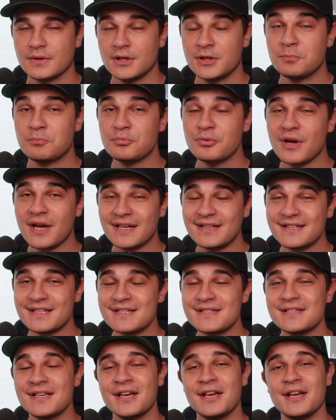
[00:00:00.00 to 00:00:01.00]
In
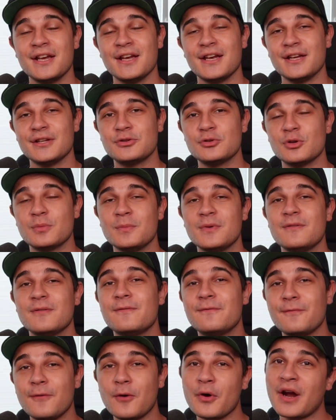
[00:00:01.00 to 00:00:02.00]
practice, it took me
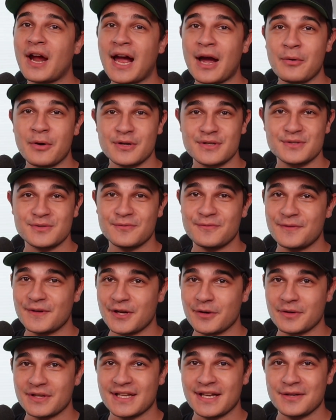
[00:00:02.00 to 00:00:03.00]
four hours to
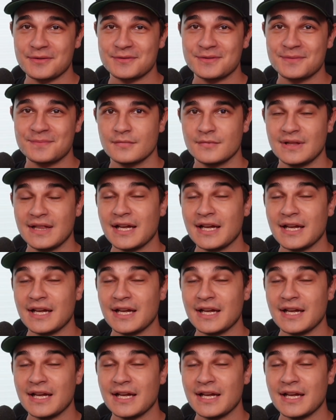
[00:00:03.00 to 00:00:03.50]
figure it out.